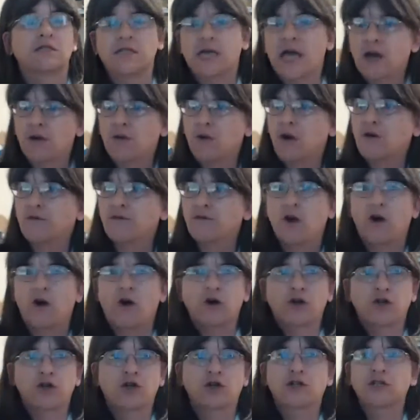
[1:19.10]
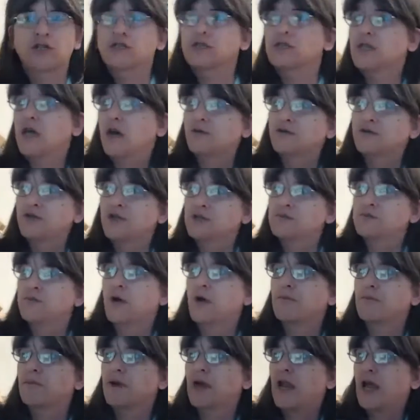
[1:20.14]
I've got good at stuff, just by
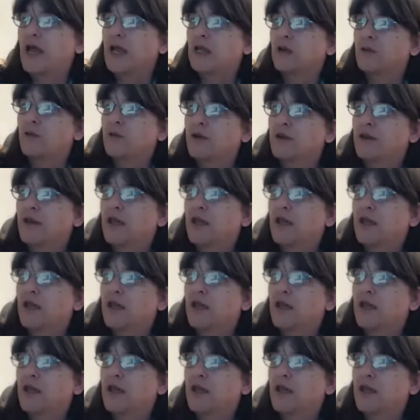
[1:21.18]
playing with it.